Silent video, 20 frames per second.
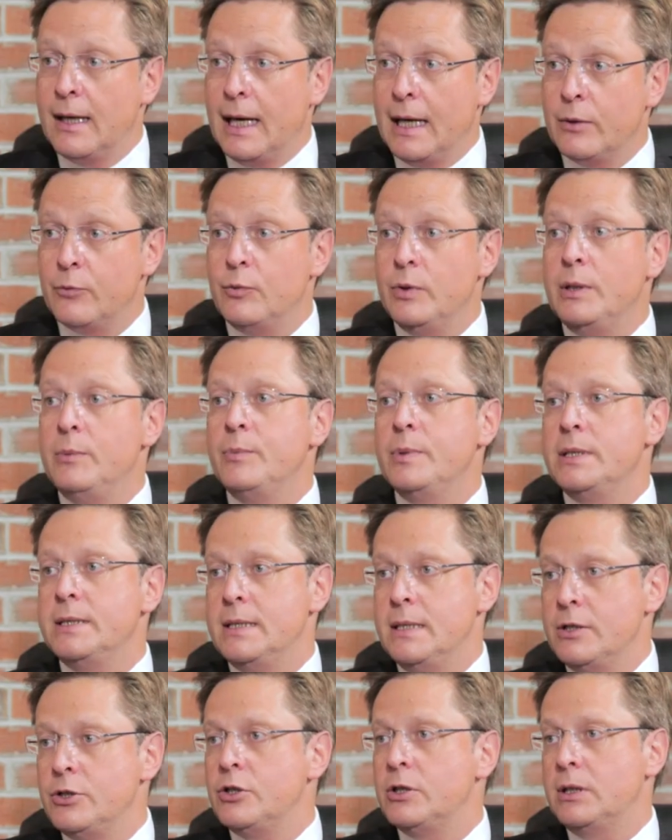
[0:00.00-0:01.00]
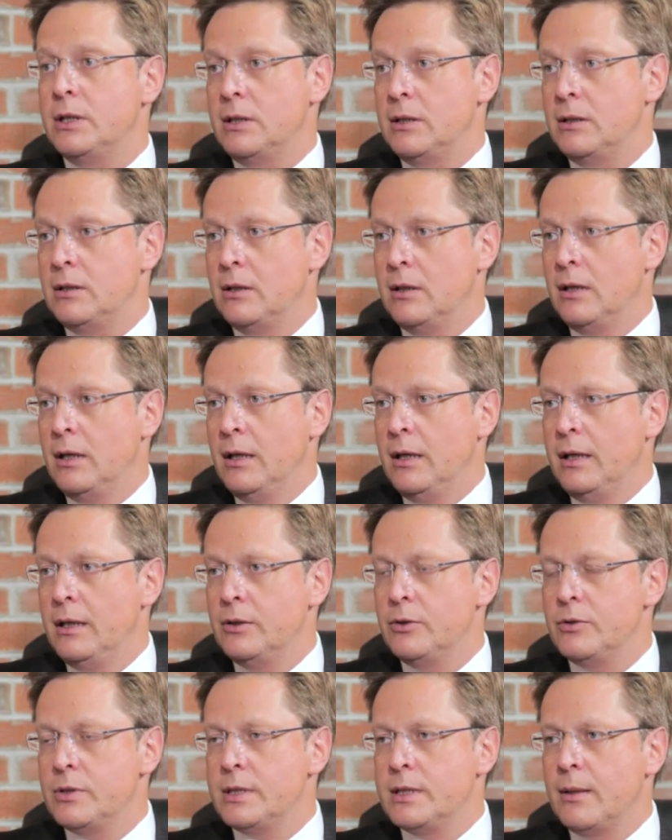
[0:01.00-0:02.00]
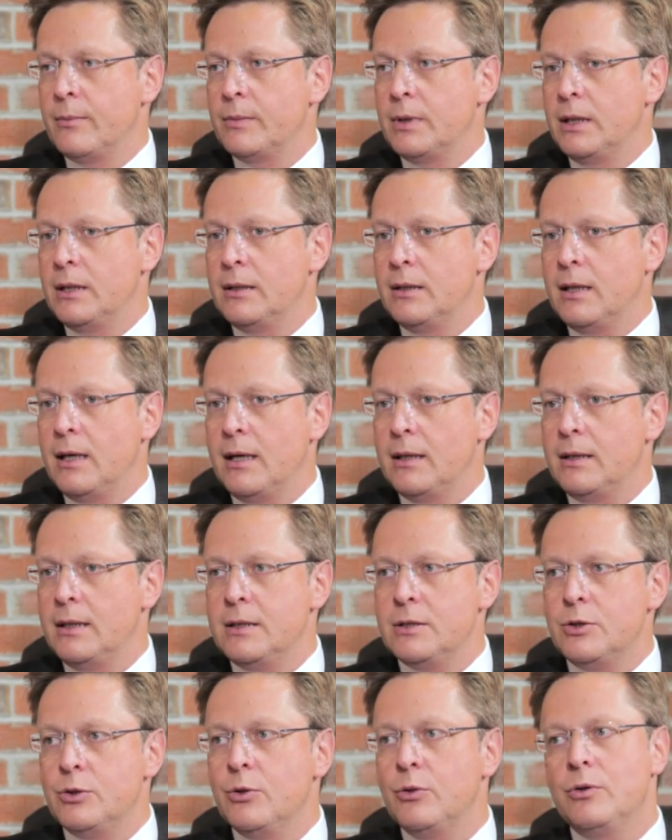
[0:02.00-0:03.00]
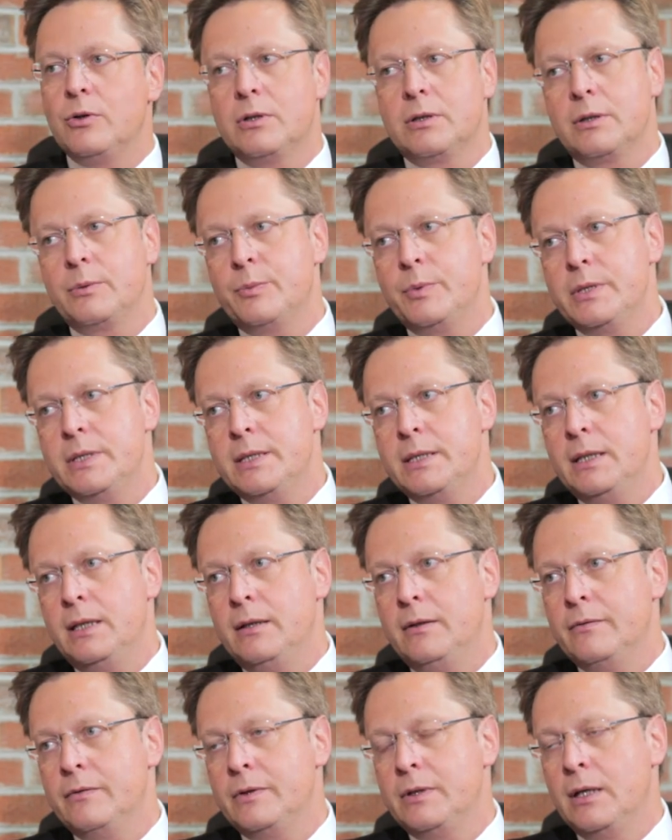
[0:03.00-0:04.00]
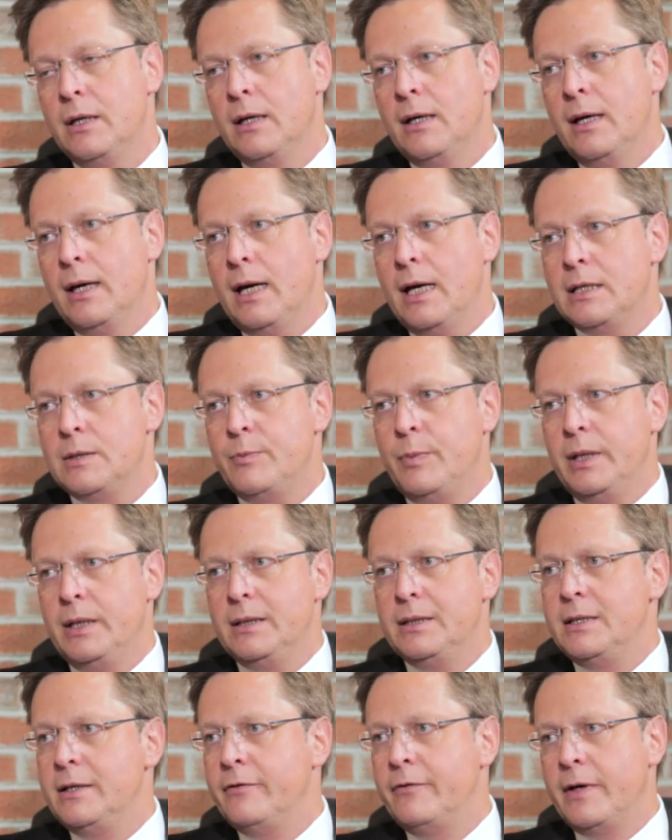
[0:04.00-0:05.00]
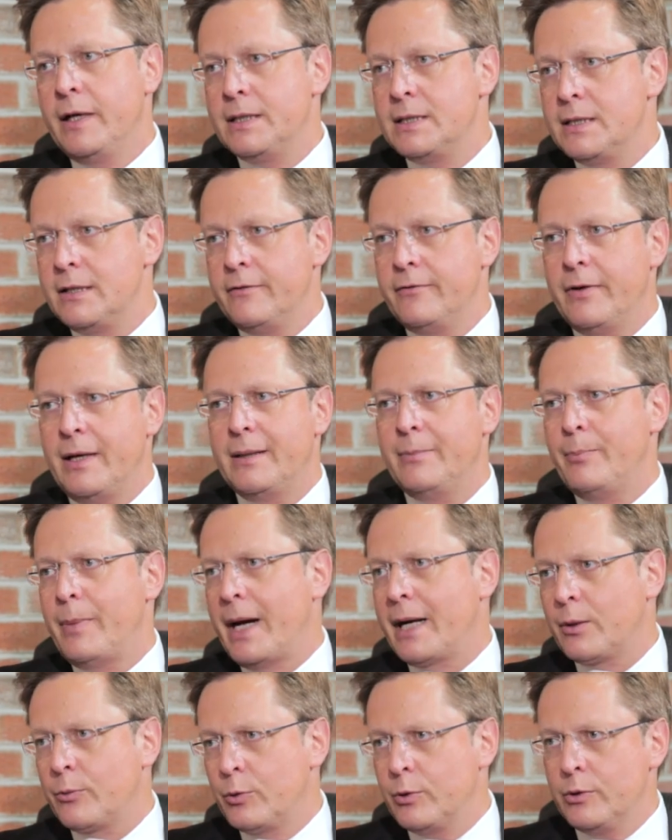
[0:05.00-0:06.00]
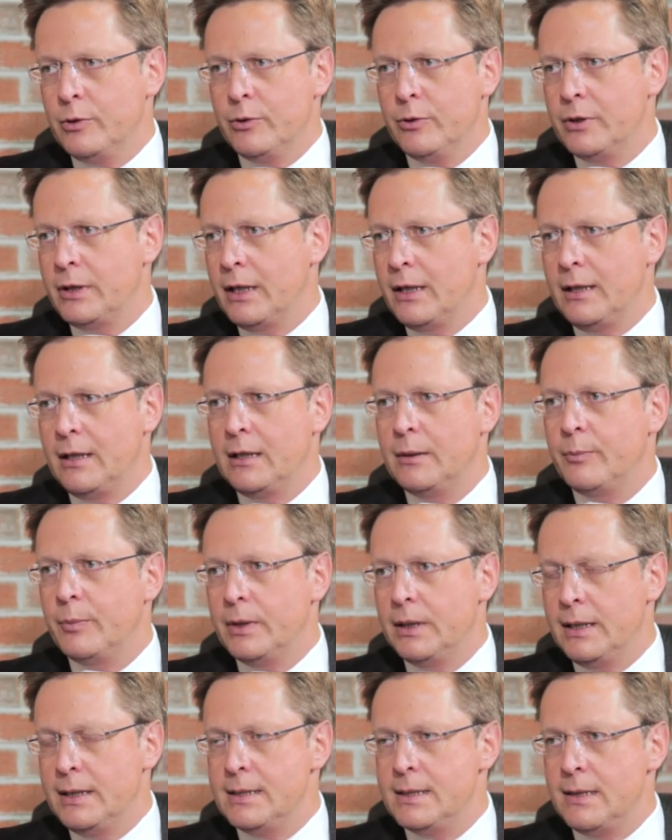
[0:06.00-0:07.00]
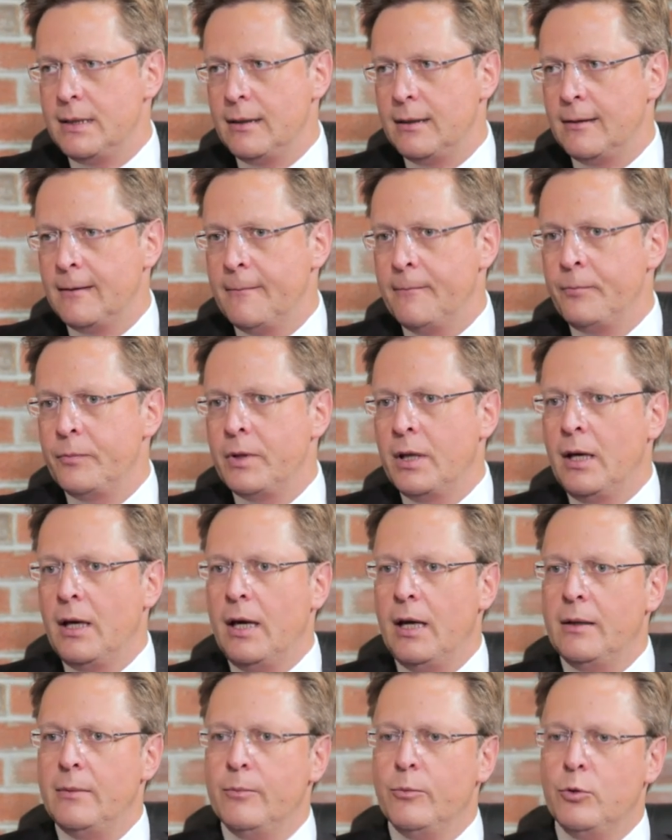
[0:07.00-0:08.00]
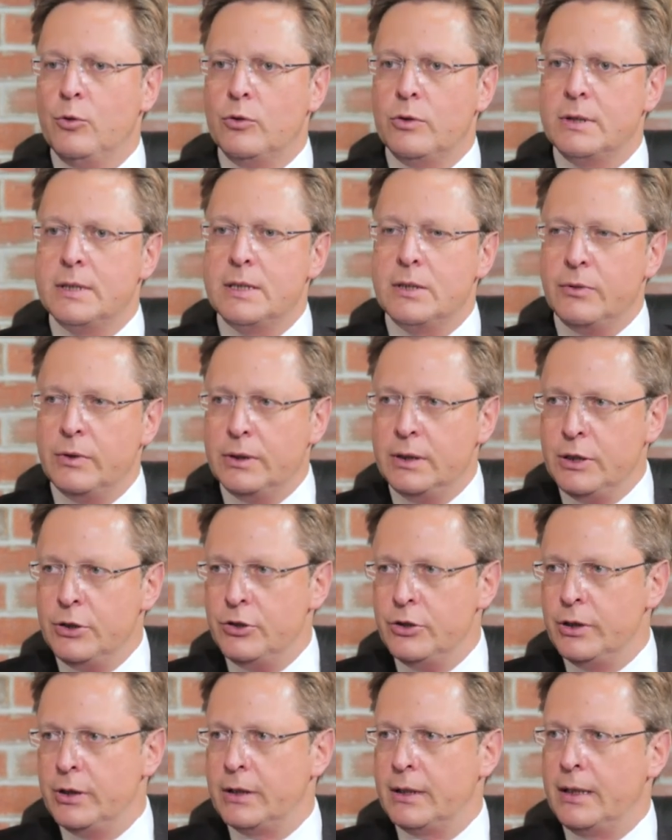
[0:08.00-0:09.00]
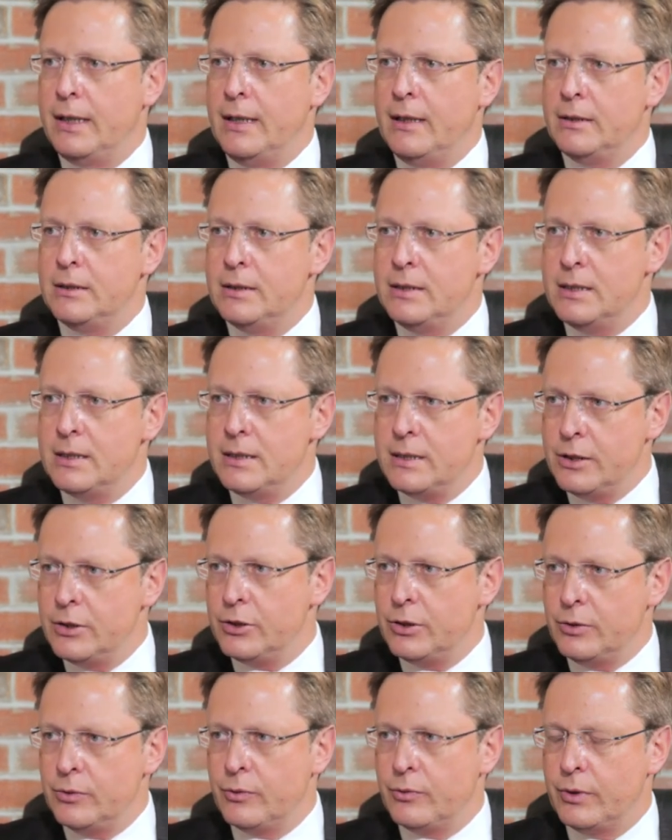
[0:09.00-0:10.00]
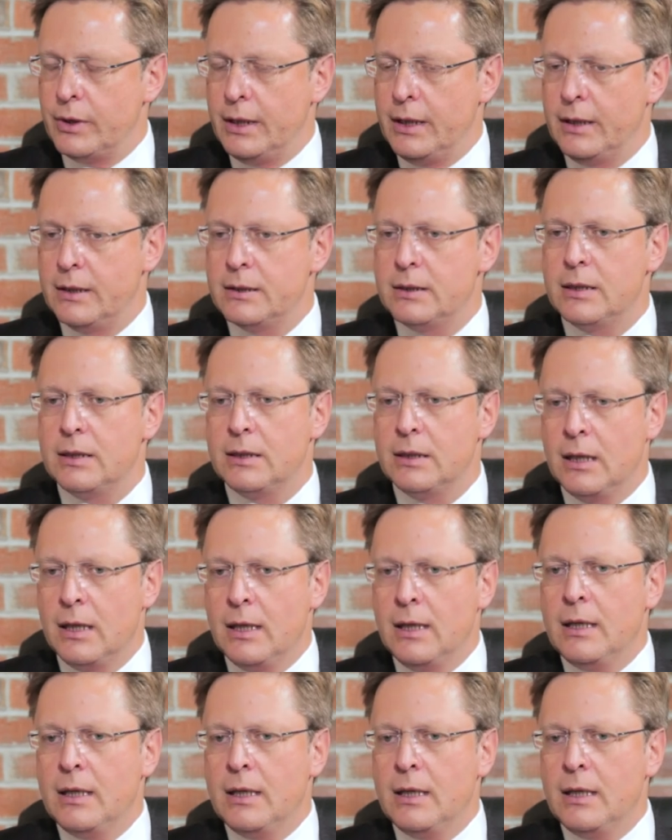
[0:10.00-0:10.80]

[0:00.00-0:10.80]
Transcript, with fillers: and reposition it into something that is no longer perceived as being defensive and backward looking and policing and more strategic and decision oriented.